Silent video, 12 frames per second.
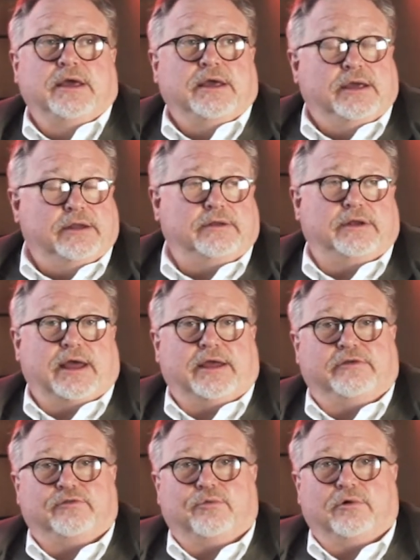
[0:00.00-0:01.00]
in
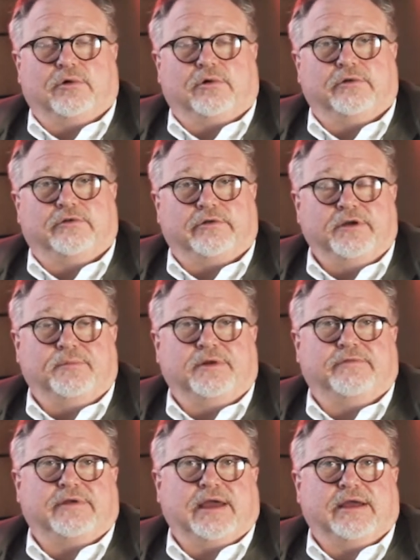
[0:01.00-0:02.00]
today's world, the
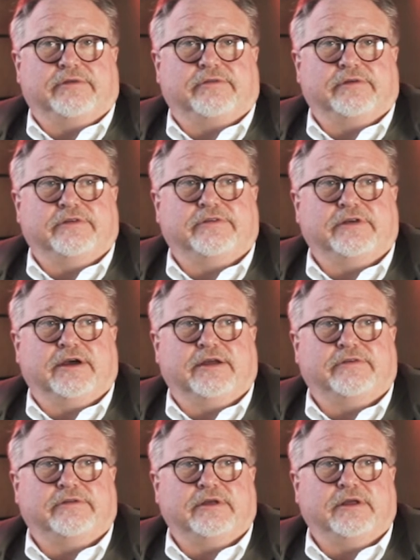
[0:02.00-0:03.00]
treatment of cancer is
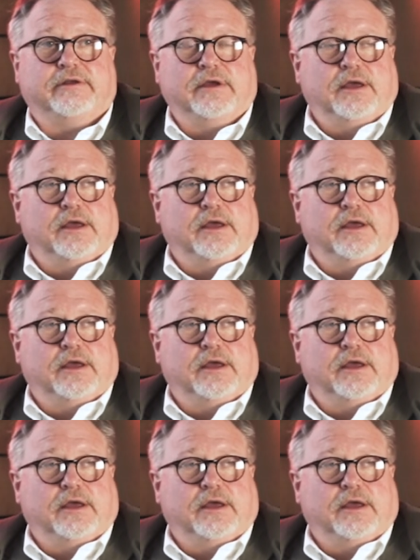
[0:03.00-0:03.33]
such that